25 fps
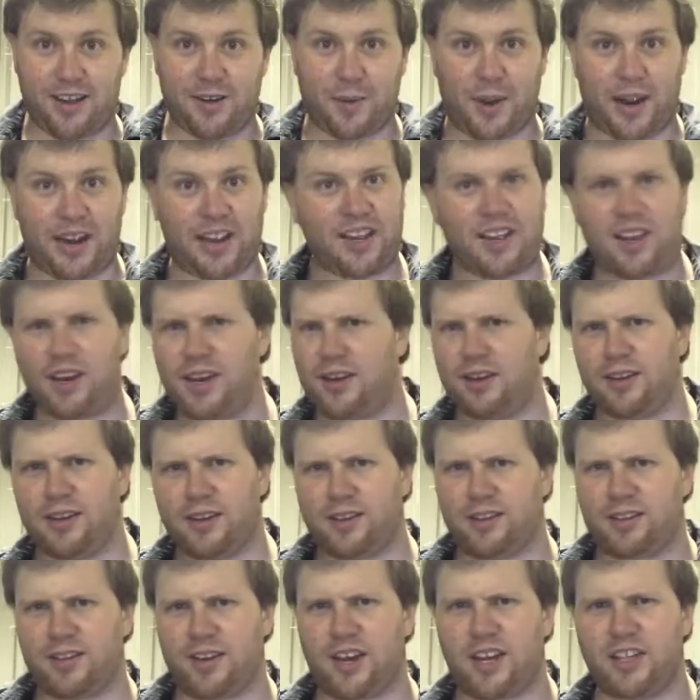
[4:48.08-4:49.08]
Anyway, he
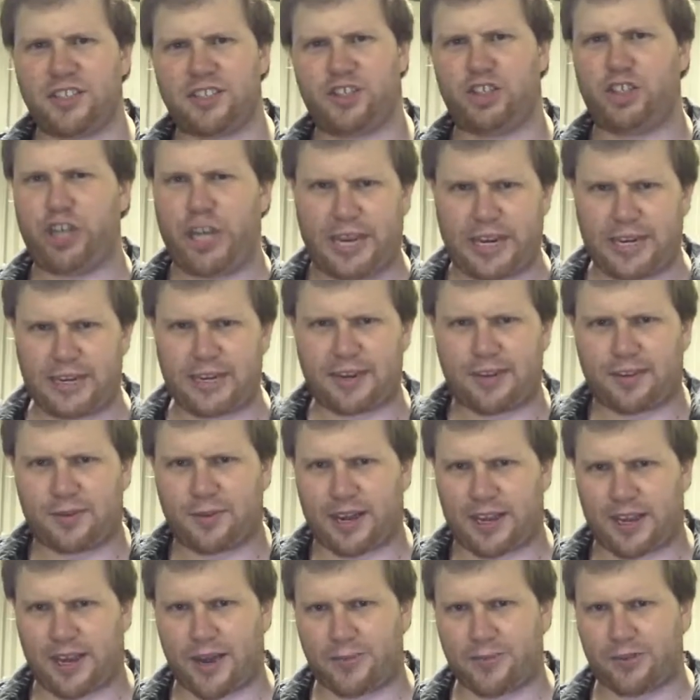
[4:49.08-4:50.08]
is a genius when
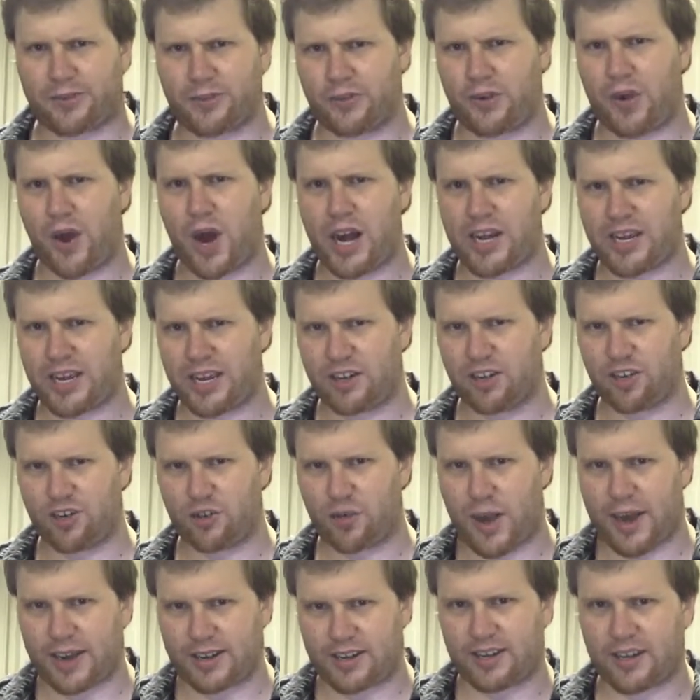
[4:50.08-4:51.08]
it comes to writing and
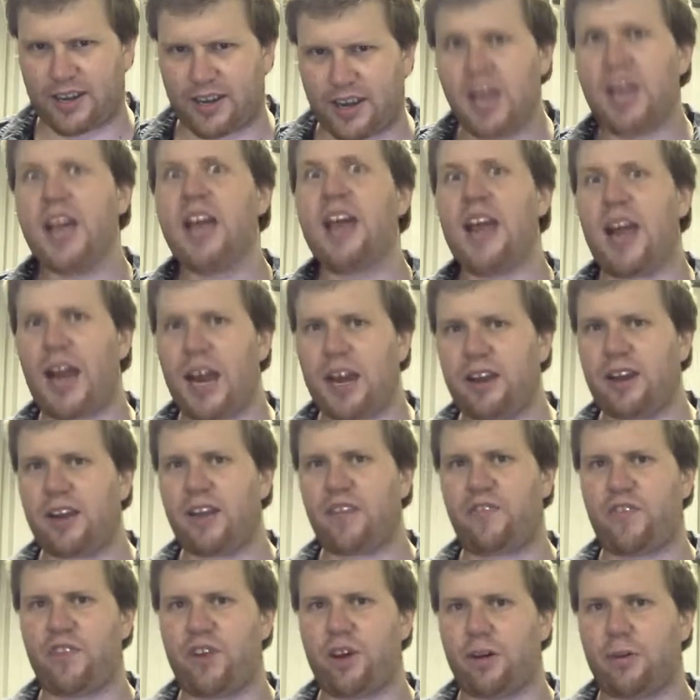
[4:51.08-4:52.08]
directing
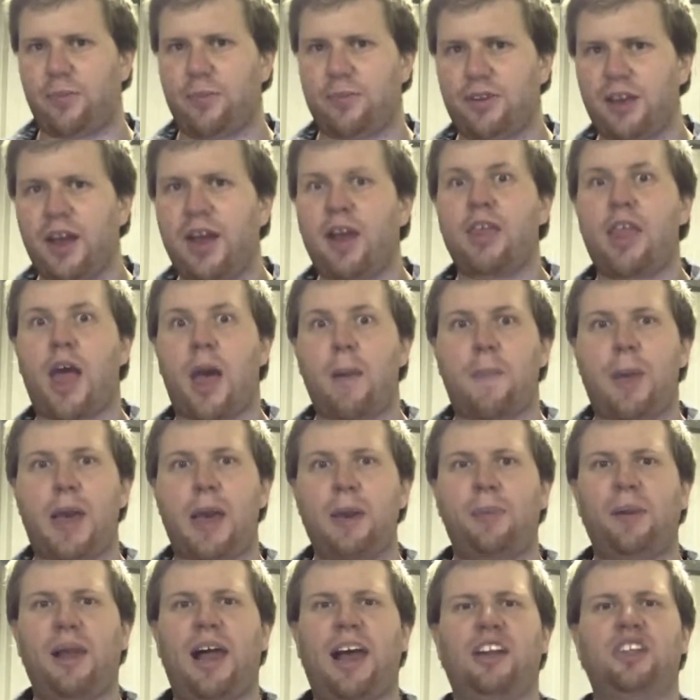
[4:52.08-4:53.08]
indie films that
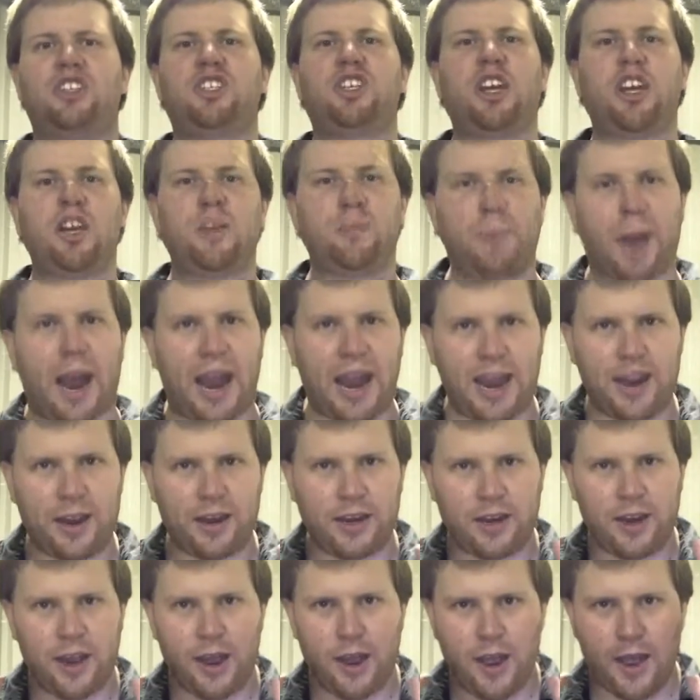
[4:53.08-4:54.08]
people actually
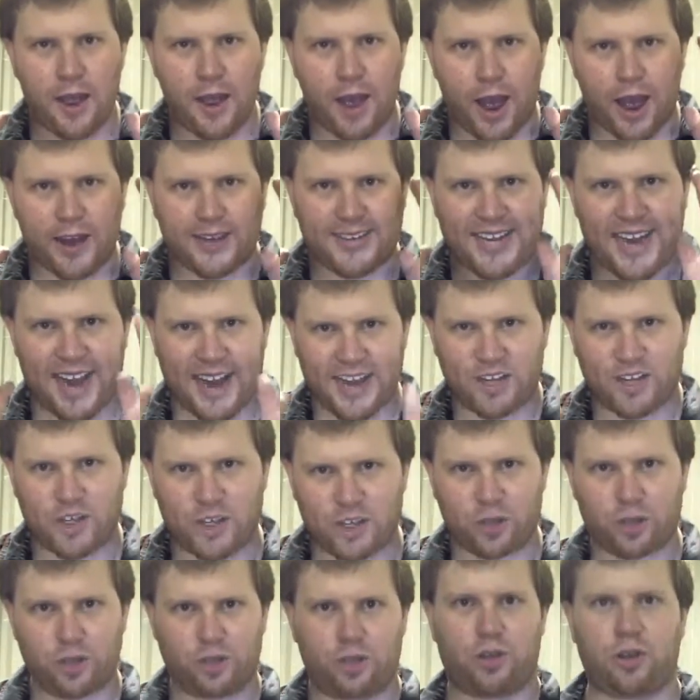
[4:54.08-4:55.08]
paid
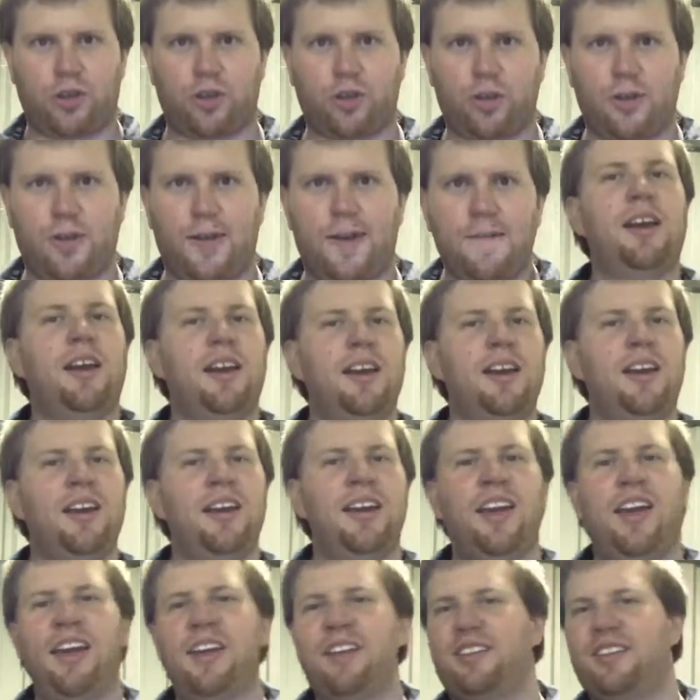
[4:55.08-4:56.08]
attention to.
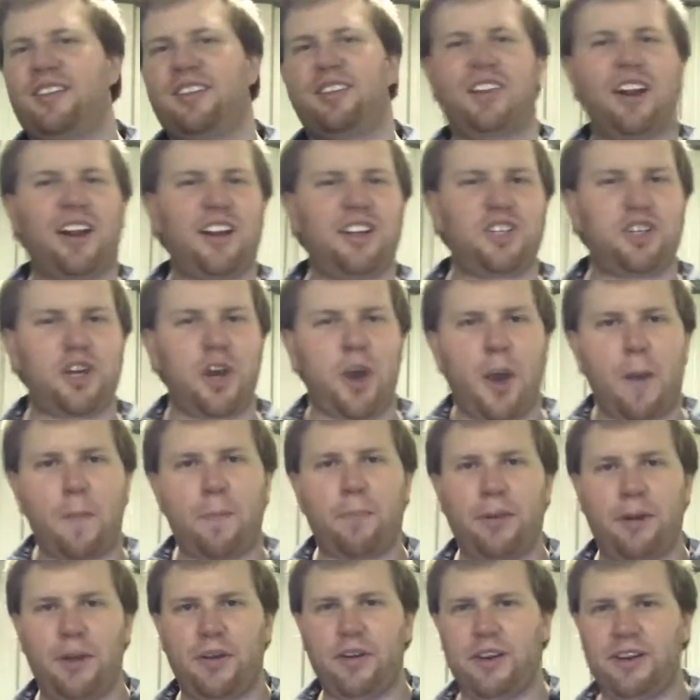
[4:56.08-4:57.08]
It's such
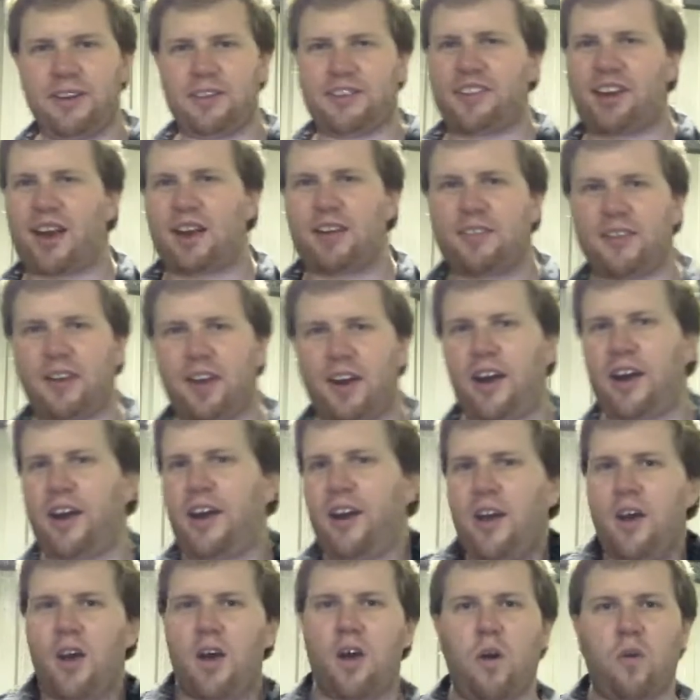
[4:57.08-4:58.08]
brilliant
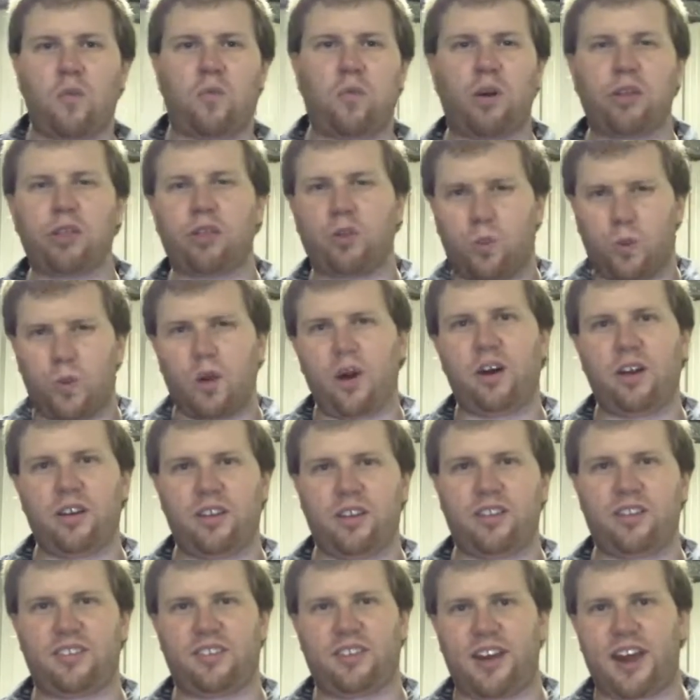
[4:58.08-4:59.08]
satire of what the world
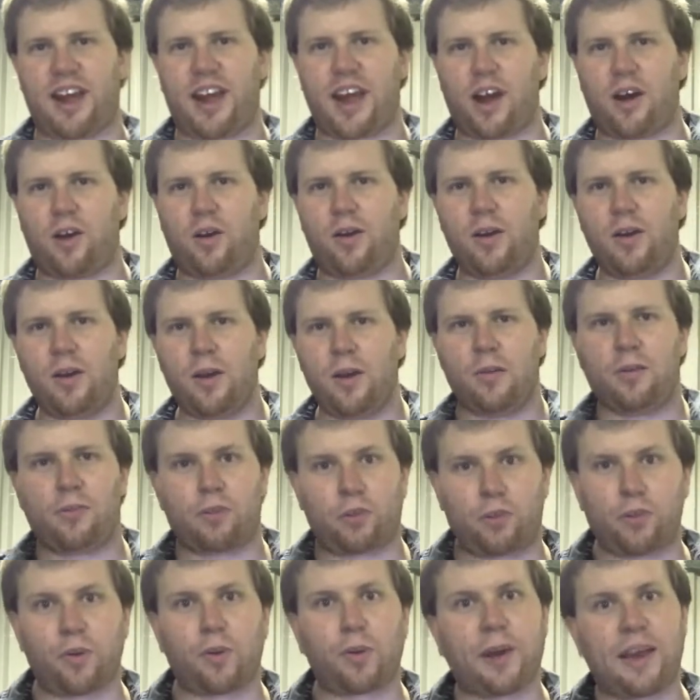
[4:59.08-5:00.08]
is now
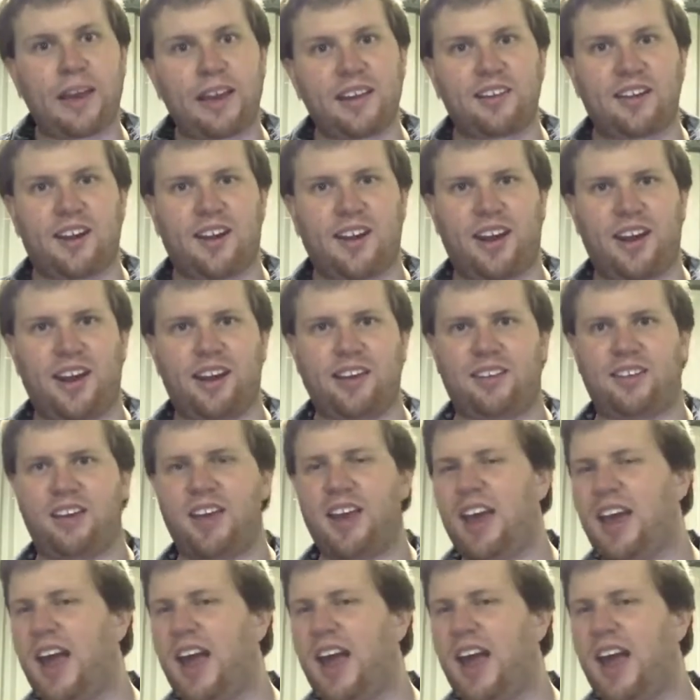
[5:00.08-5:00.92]
through his eyes.